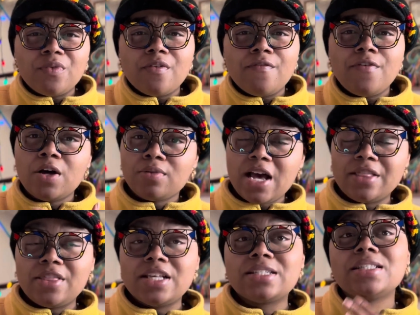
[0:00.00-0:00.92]
felt like
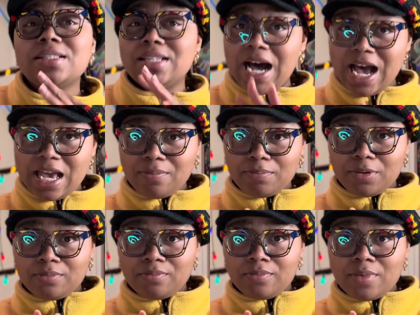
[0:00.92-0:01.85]
this, type,
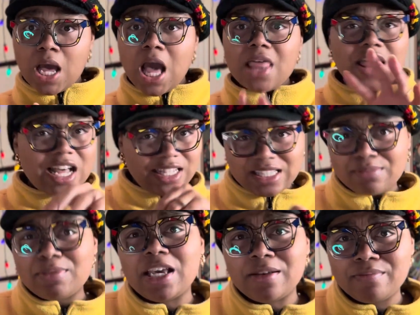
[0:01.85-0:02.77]
that's
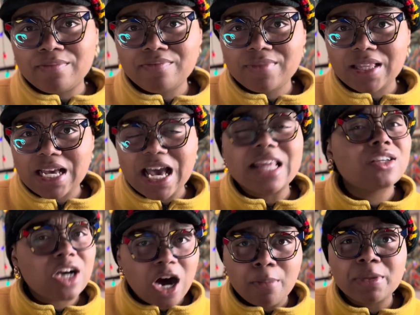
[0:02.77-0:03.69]
me, in the
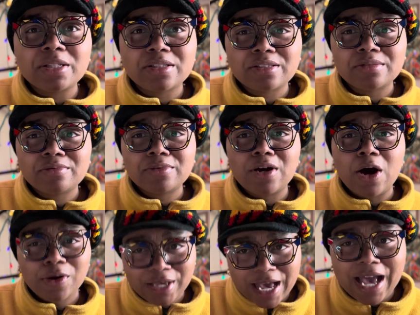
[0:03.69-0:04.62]
comments,
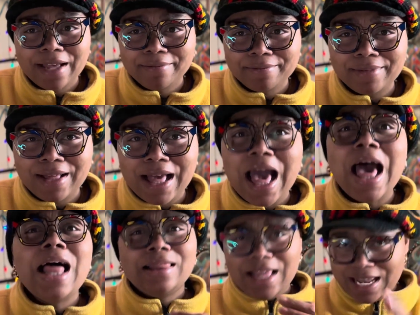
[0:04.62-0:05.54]
okay?
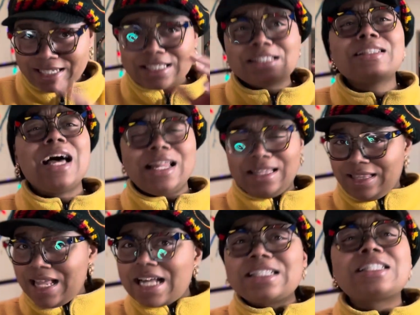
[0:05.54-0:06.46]

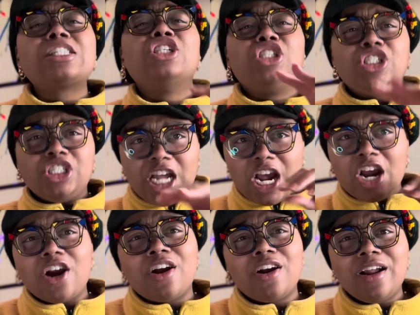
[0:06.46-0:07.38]
Let's
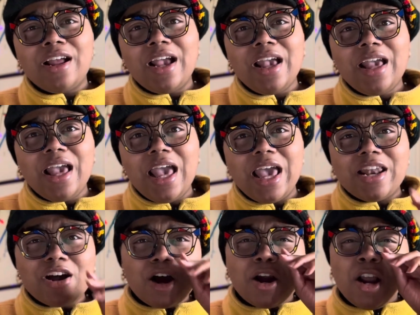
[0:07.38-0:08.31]
share
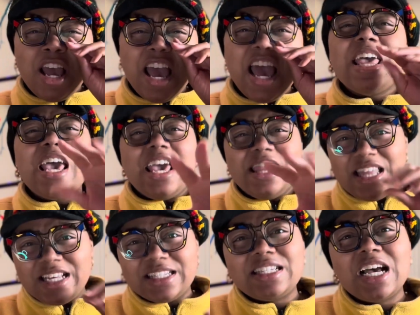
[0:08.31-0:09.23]
in
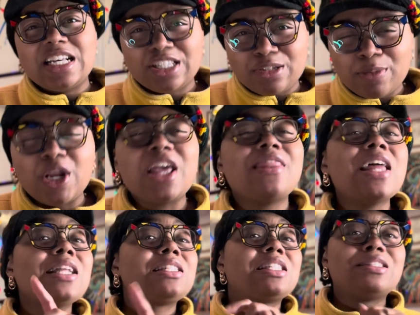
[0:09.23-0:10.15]
this testimony.
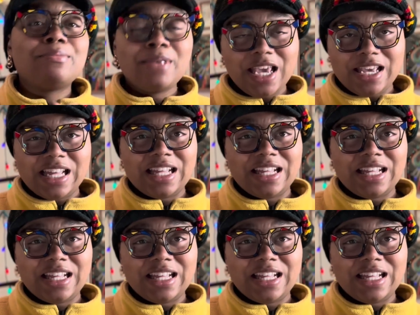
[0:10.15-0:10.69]
That's me.